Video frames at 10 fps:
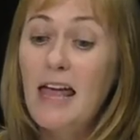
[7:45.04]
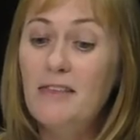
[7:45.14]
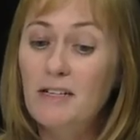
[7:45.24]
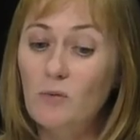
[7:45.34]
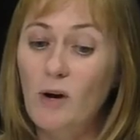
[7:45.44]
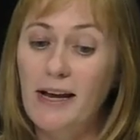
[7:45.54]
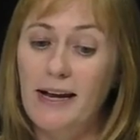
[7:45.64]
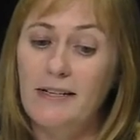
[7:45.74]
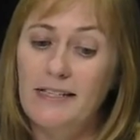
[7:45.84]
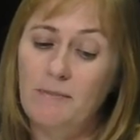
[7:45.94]
That's right,
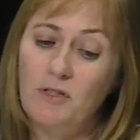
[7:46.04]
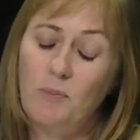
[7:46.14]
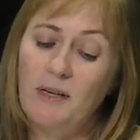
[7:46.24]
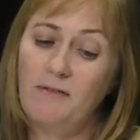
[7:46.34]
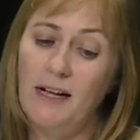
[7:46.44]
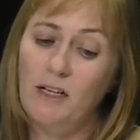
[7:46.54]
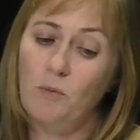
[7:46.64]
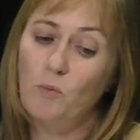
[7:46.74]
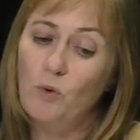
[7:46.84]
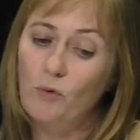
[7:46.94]
and seems to have been
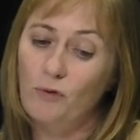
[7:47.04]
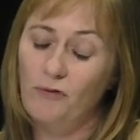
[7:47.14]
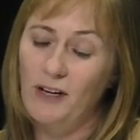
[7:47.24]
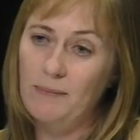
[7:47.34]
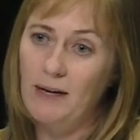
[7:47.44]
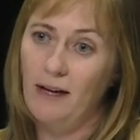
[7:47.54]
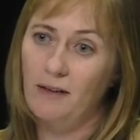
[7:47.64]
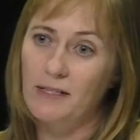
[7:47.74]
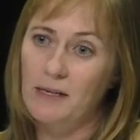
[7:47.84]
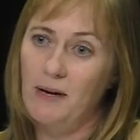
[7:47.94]
valued more for
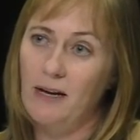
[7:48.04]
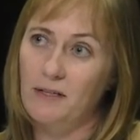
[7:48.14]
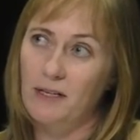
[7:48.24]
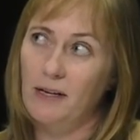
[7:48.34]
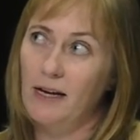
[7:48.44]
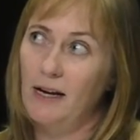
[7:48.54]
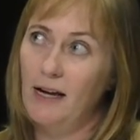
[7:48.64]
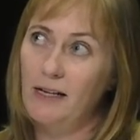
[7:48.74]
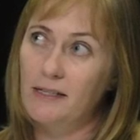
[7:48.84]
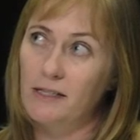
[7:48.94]
females than males. So like
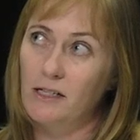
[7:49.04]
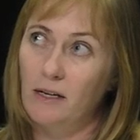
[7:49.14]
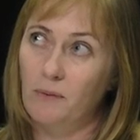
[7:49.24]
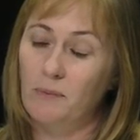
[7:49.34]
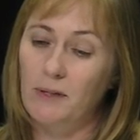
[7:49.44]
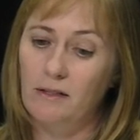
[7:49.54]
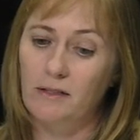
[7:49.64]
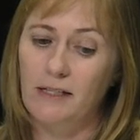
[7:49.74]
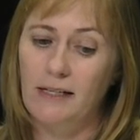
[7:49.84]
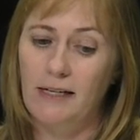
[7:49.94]
last year when we looked at